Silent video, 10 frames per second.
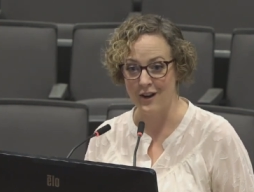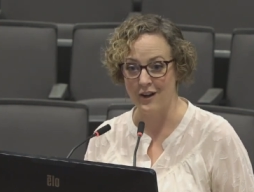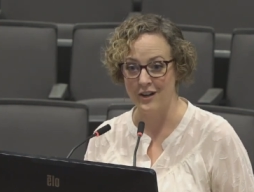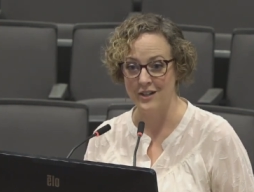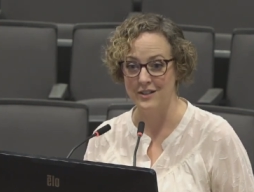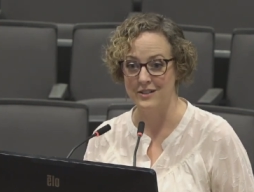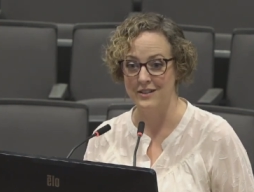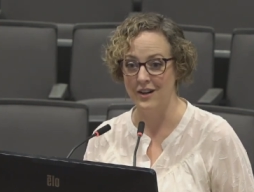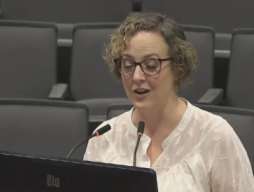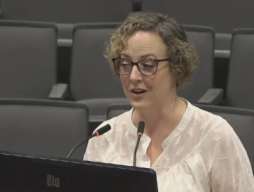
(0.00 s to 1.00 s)

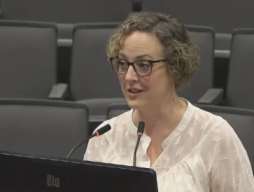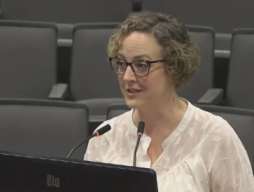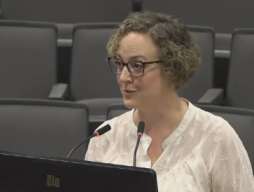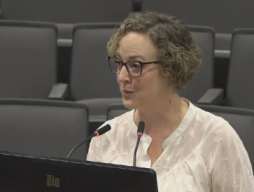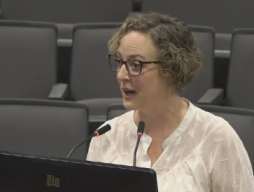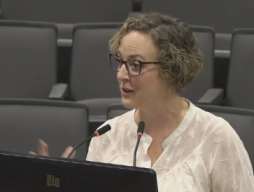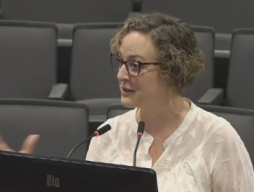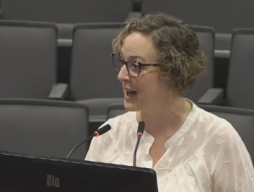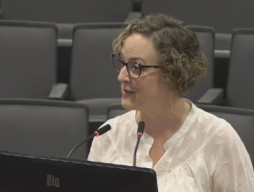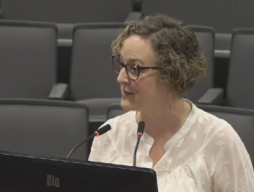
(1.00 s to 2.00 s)
are
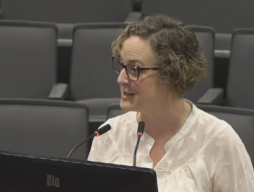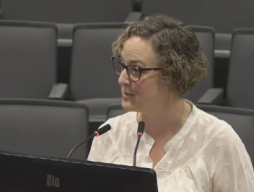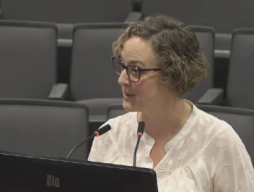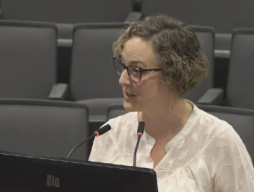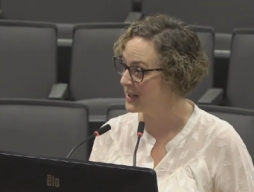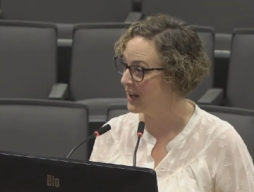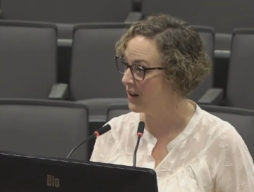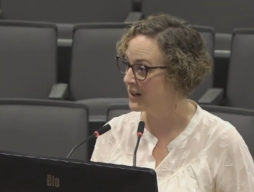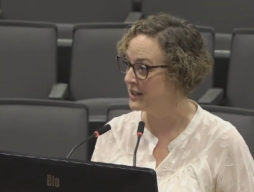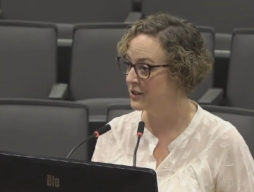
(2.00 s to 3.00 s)
wildlife that typically
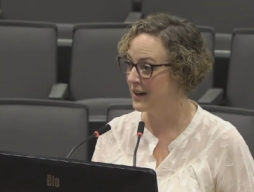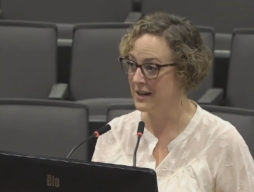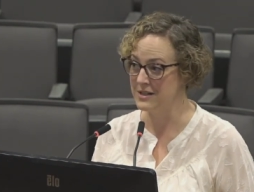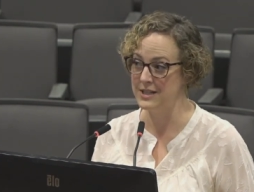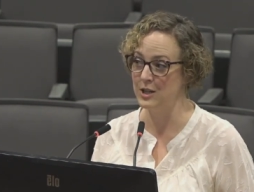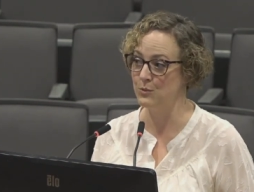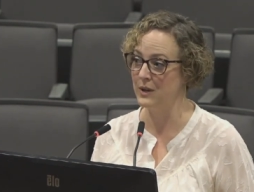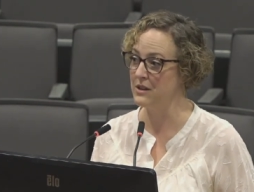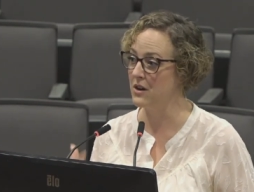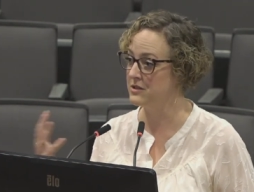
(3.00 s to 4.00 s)
are interacting
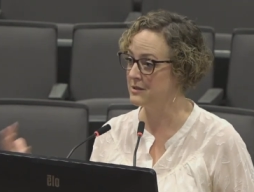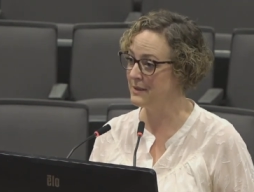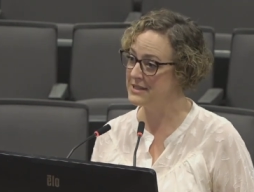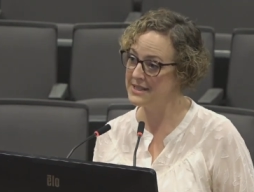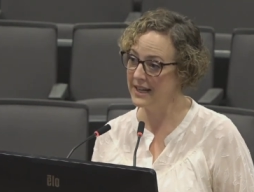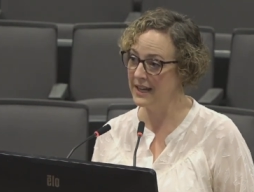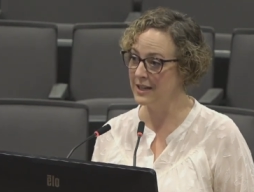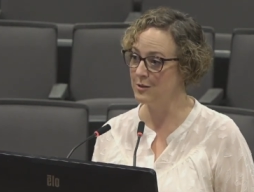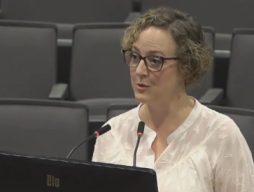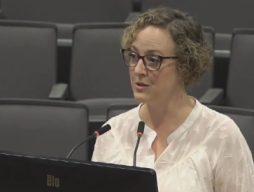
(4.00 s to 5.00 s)
with our domestic
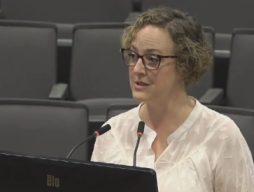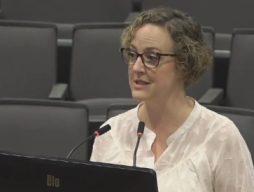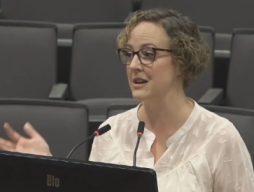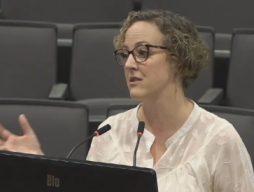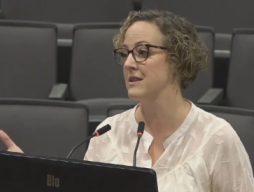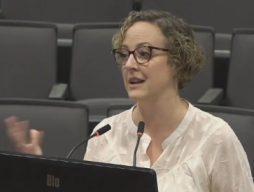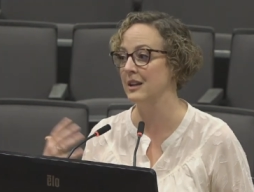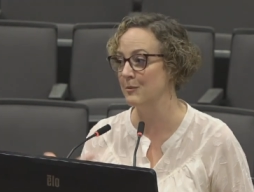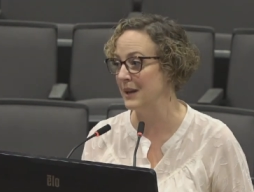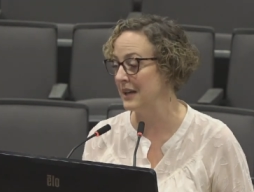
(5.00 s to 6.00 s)
animals that are
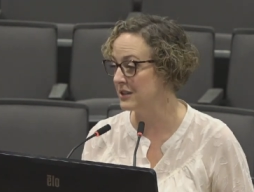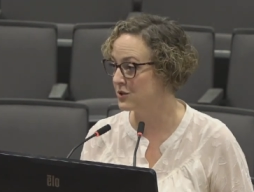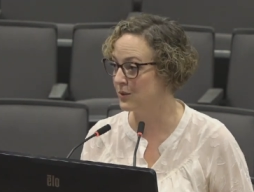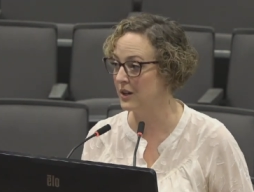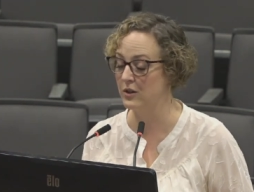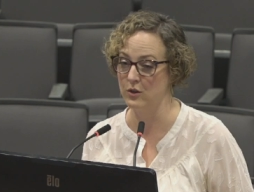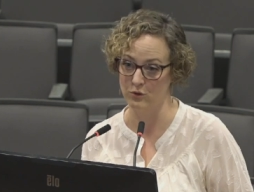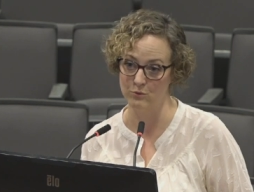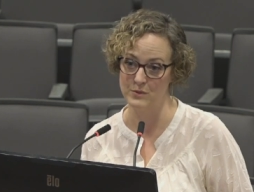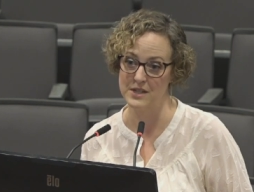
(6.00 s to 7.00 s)
then coming into our
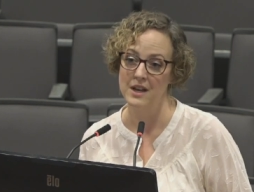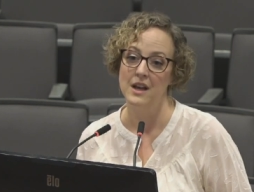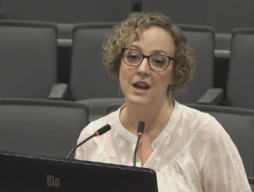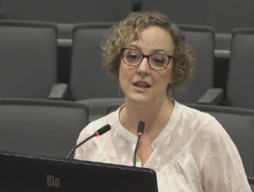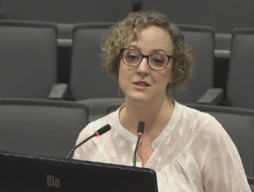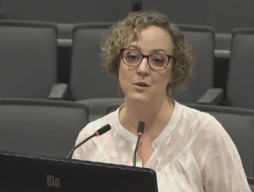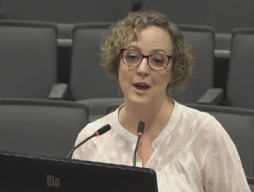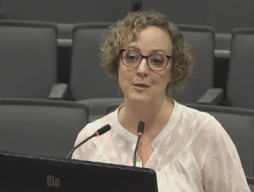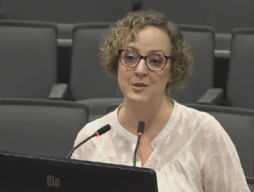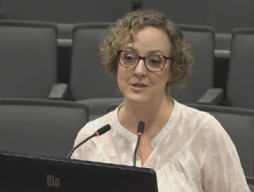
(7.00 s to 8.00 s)
homes. And so
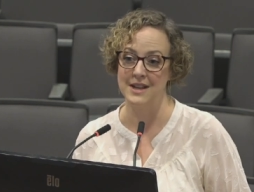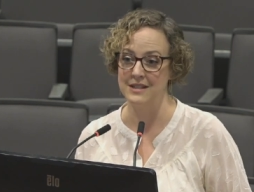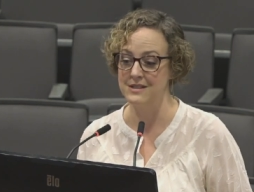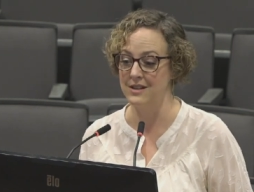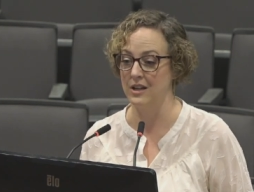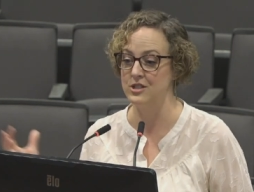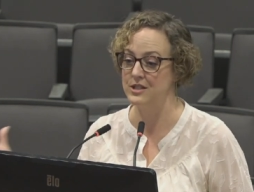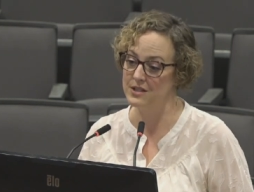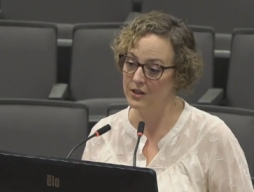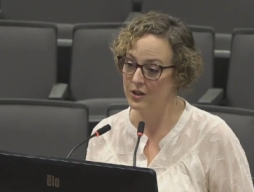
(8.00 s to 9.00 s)
that presents not
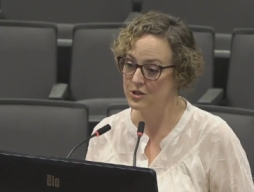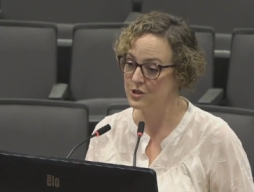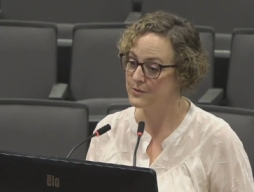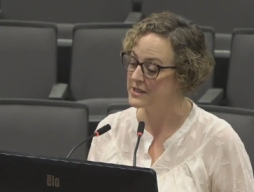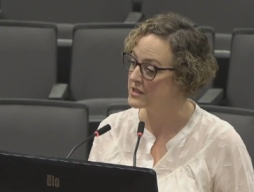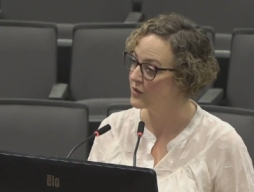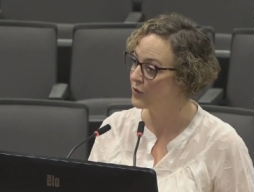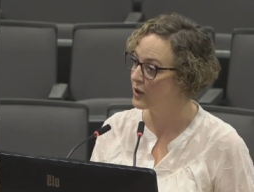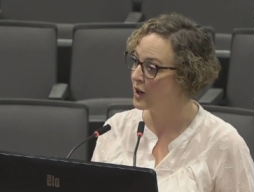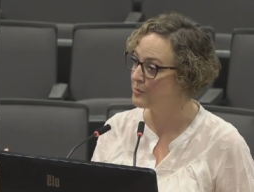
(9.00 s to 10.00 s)
just a larger risk
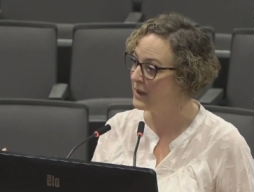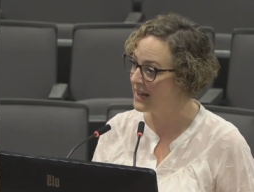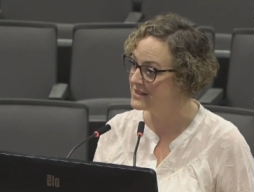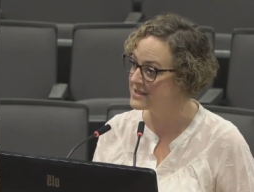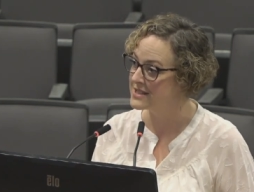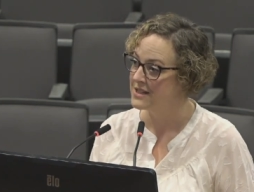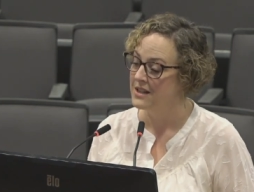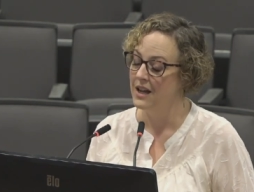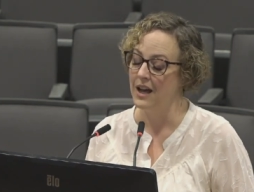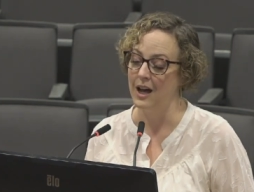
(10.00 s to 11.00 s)
for our pets,
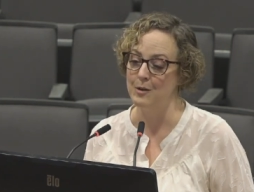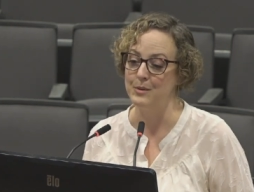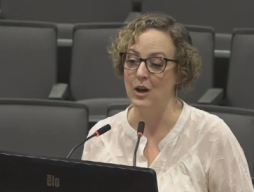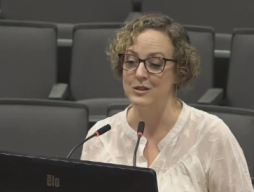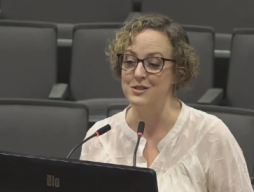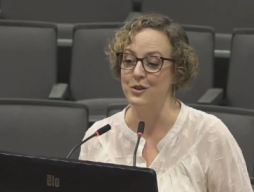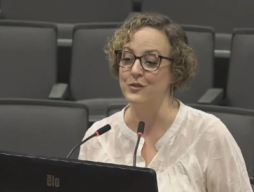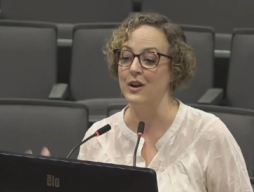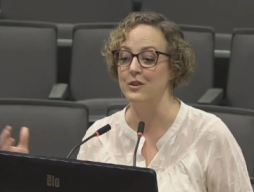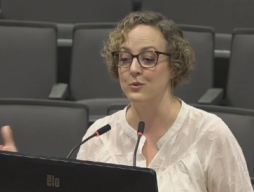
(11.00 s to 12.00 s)
but also
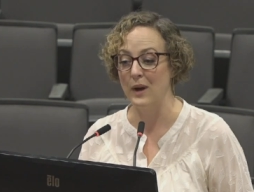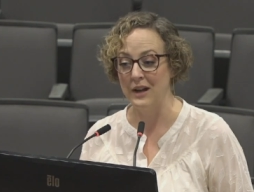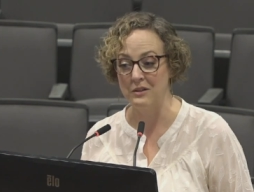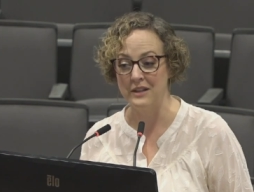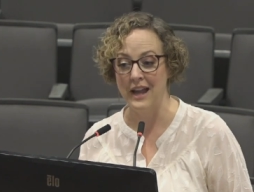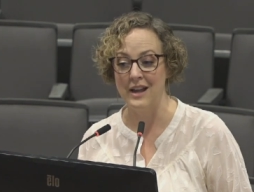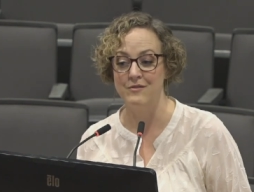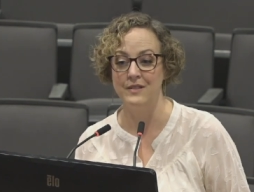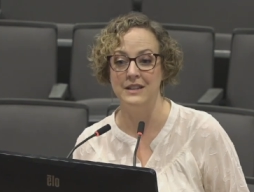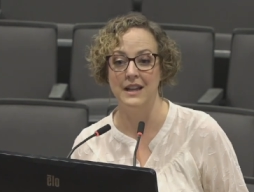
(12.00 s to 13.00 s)
for other
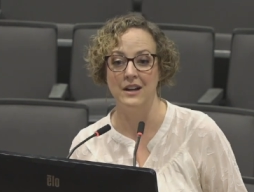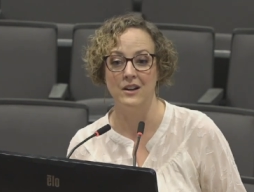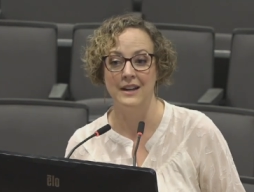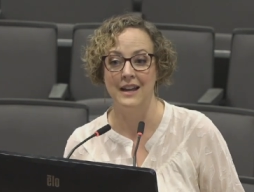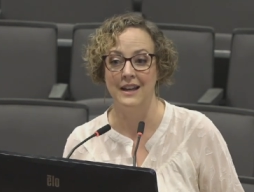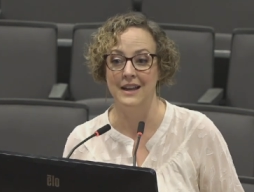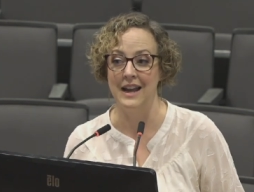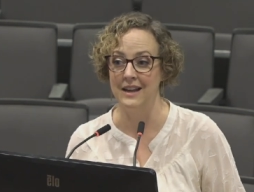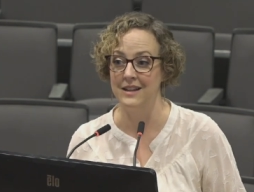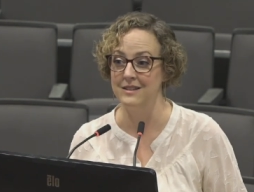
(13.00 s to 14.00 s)
wildlife in the area
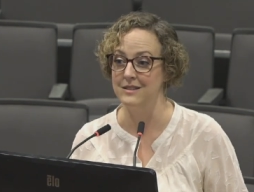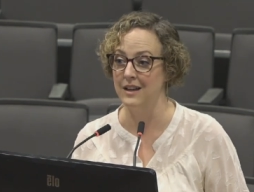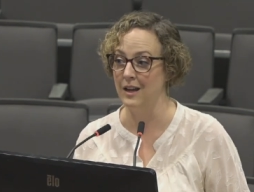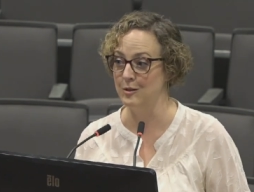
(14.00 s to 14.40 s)
and